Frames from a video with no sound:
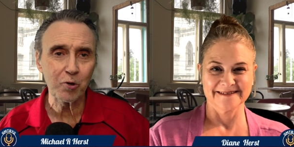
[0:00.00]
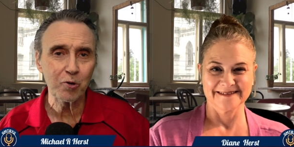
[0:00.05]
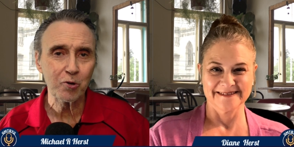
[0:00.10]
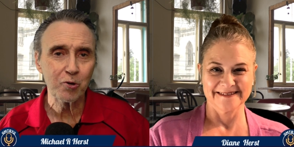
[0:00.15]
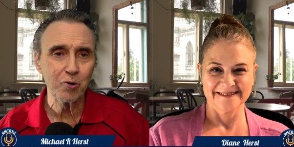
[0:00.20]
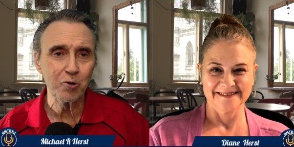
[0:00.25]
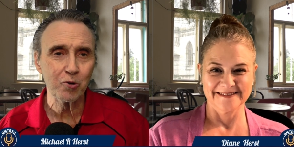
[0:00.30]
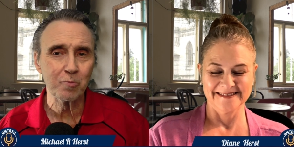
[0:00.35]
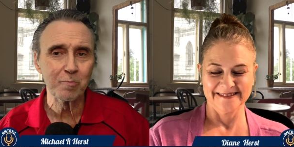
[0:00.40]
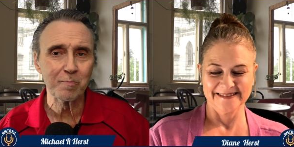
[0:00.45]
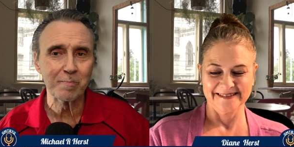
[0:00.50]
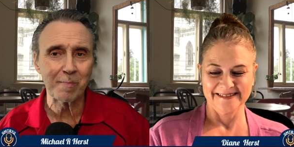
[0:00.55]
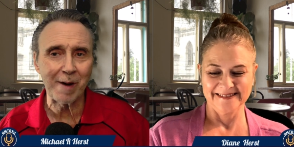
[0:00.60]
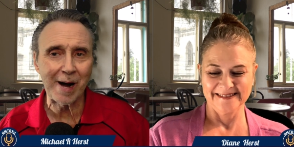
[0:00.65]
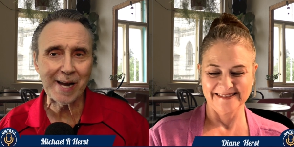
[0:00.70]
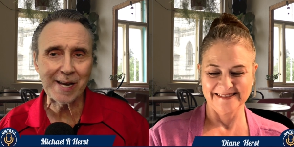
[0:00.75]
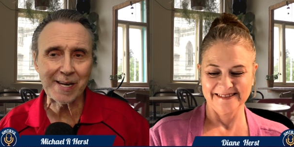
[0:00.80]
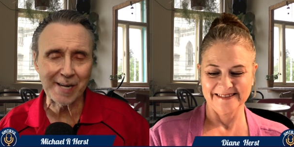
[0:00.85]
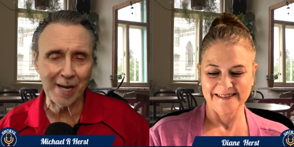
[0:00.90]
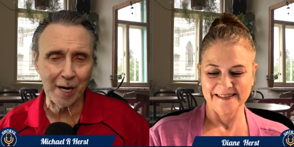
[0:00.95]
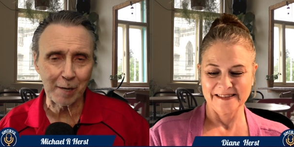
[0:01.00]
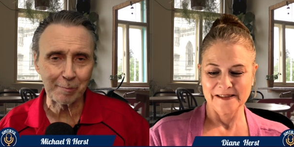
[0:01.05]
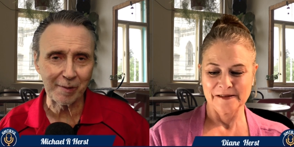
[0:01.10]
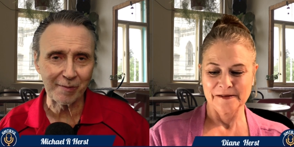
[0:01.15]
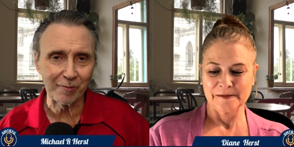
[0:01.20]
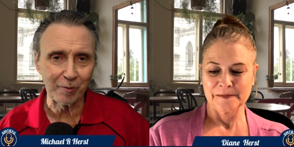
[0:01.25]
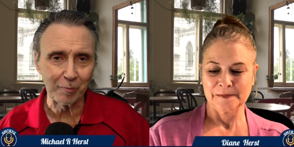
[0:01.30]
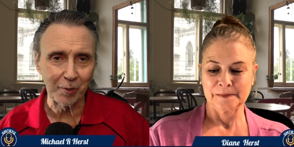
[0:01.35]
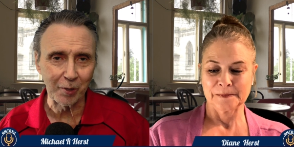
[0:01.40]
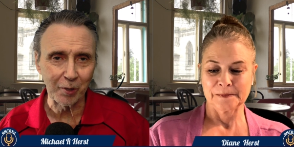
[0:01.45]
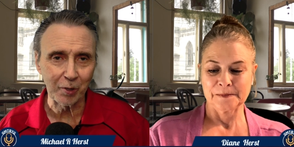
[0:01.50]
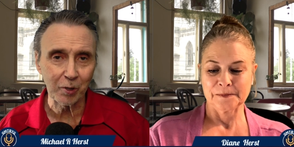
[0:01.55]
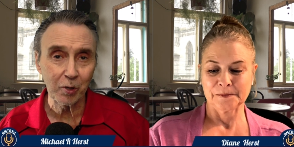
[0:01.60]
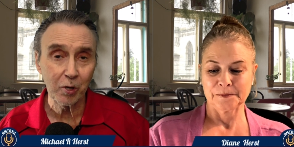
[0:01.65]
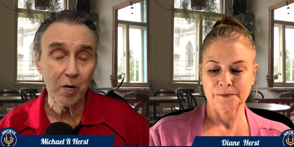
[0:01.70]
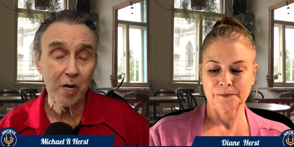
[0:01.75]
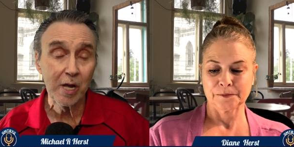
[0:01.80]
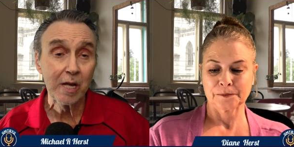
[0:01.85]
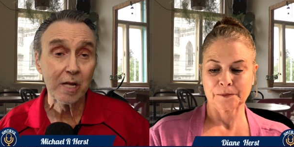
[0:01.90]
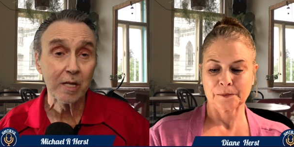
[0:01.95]
Speaker 1: who might not be familiar,
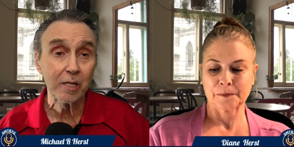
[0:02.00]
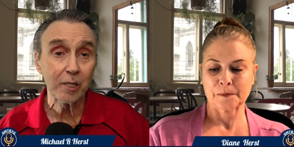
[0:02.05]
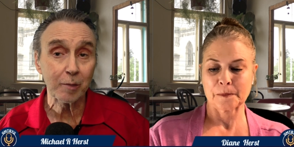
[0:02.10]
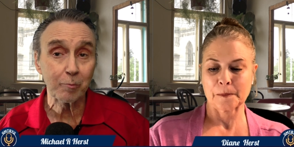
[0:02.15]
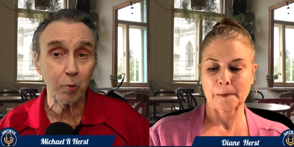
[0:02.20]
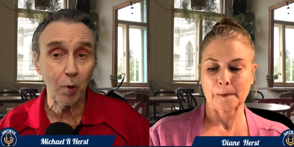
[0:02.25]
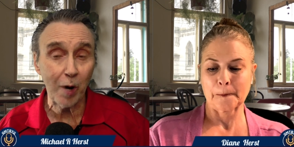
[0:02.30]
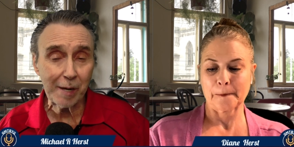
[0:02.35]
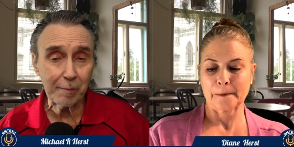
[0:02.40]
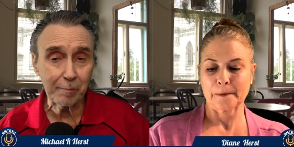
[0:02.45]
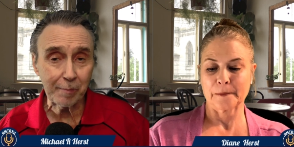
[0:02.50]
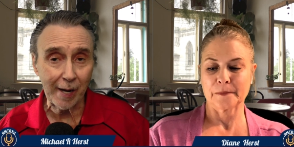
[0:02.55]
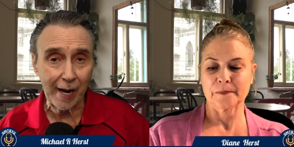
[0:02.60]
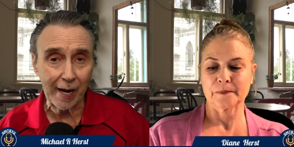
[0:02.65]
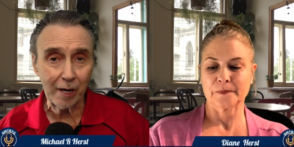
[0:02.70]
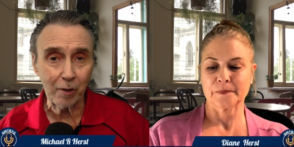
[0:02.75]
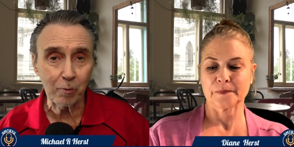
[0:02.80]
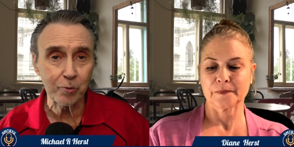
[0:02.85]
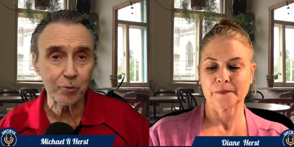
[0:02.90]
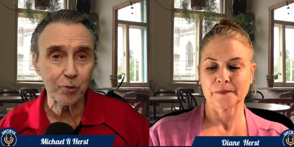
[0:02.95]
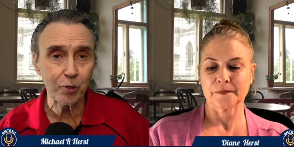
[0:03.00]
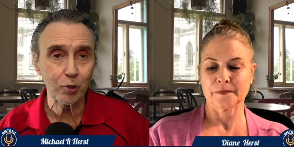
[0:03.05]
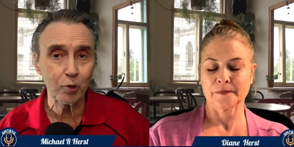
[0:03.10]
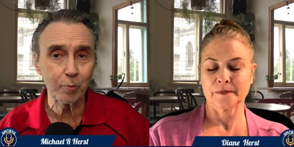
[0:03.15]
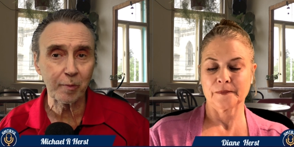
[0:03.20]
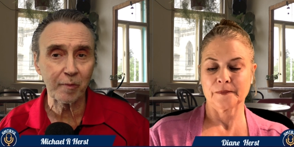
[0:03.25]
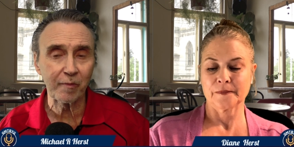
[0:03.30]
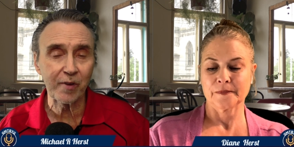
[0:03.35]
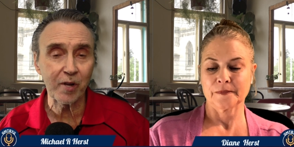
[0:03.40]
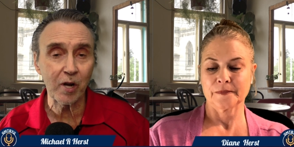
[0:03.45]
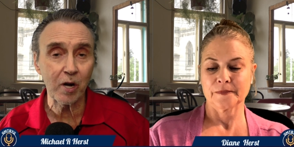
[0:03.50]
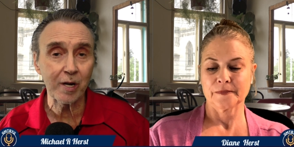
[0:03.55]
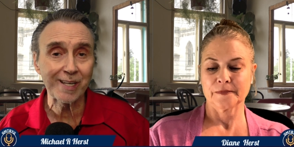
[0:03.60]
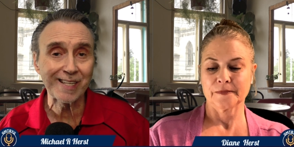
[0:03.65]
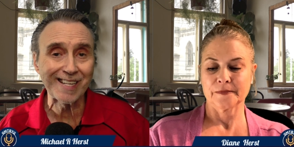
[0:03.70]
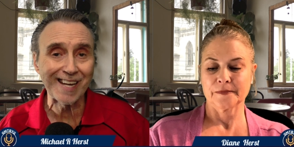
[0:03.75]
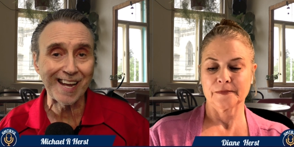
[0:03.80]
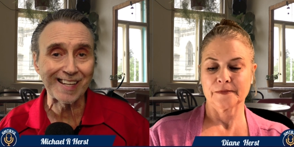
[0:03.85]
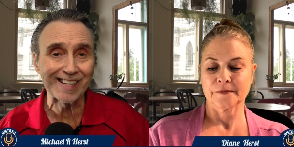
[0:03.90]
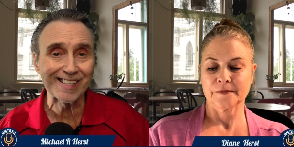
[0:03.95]
the Brat Pack was a group of young,
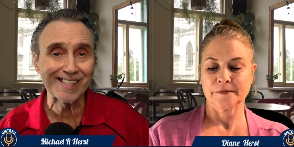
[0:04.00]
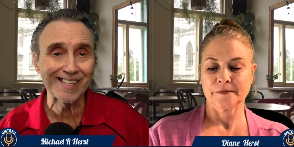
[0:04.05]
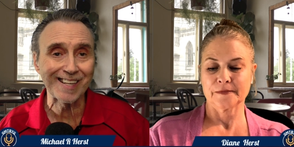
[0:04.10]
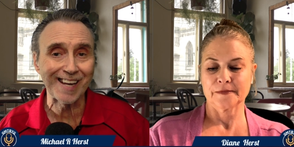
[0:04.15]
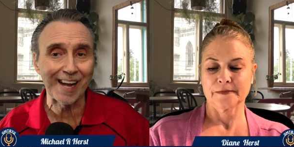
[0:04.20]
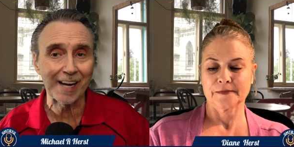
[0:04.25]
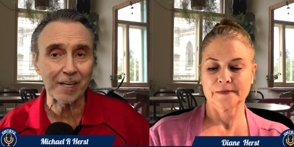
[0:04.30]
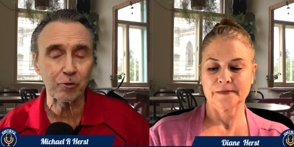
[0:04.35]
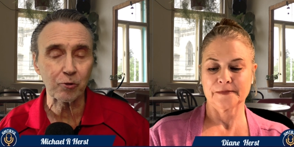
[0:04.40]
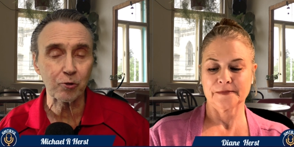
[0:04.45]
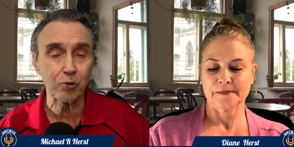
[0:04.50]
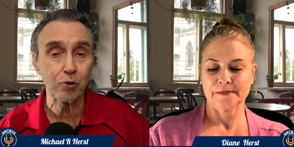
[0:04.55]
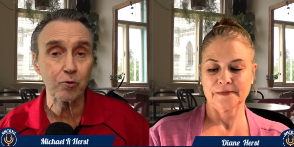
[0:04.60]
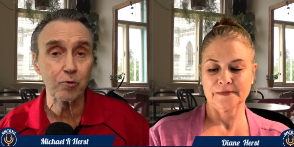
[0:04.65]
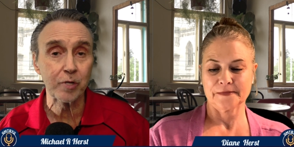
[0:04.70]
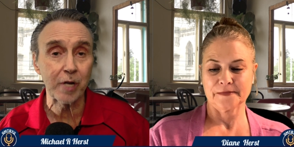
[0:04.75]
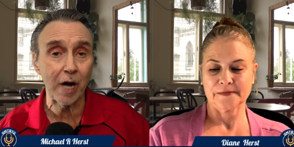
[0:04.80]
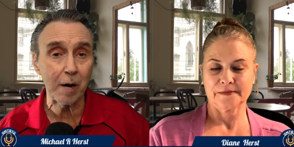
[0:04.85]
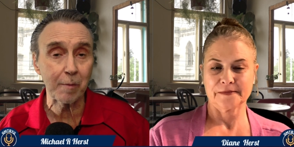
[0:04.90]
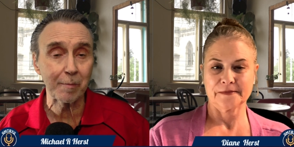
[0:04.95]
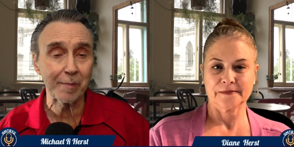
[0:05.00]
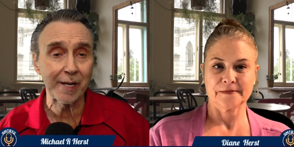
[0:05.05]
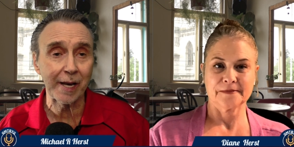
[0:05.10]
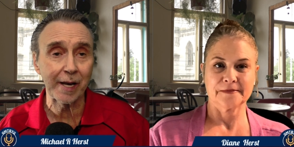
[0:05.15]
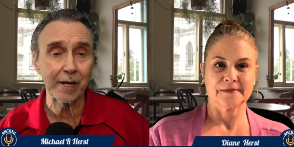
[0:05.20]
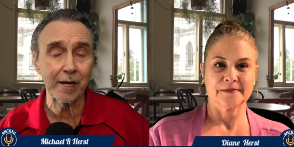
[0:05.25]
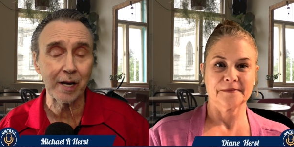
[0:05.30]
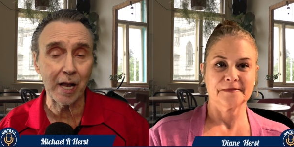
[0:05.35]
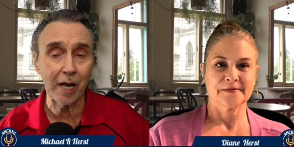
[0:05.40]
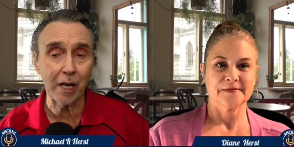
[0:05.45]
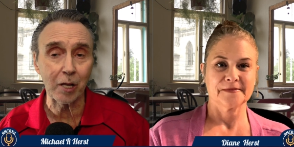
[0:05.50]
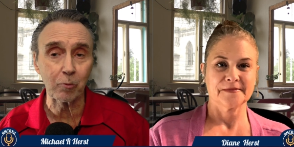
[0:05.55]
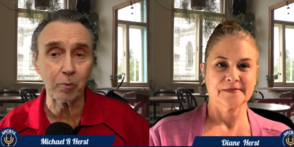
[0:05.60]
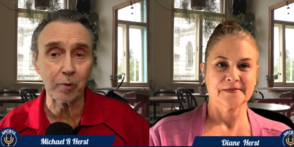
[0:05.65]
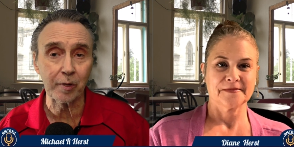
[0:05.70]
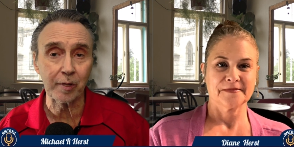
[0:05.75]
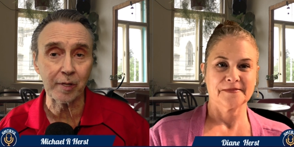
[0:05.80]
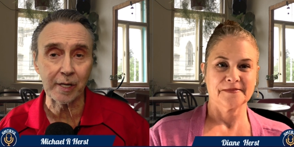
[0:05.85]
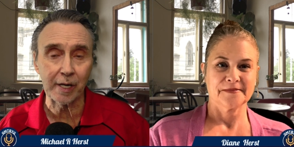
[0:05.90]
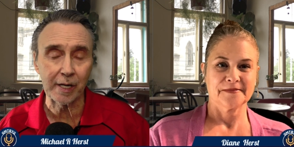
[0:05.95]
talented actors who dominated Hollywood in
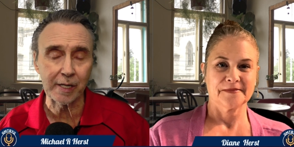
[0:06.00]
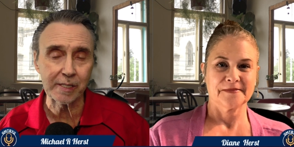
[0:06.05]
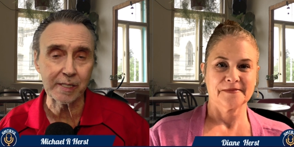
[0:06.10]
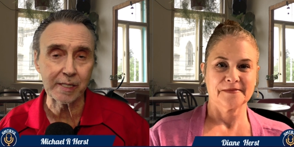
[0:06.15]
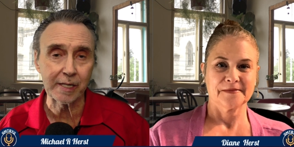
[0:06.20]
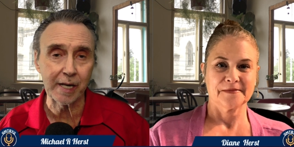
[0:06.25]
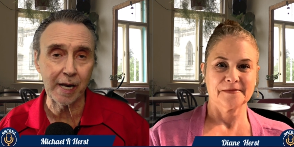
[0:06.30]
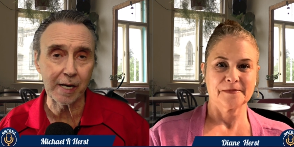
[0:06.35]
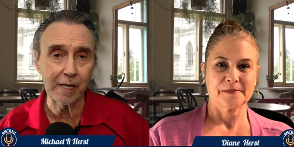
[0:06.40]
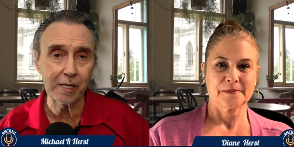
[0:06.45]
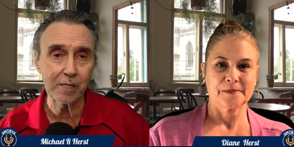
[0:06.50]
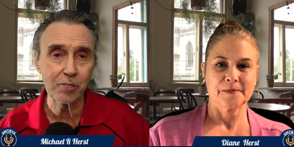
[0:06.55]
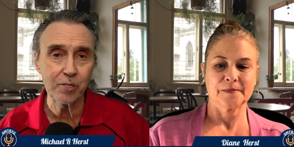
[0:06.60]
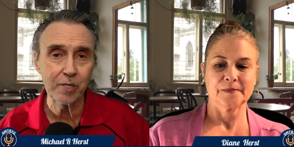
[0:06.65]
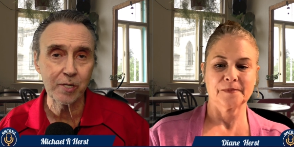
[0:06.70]
the 1980s.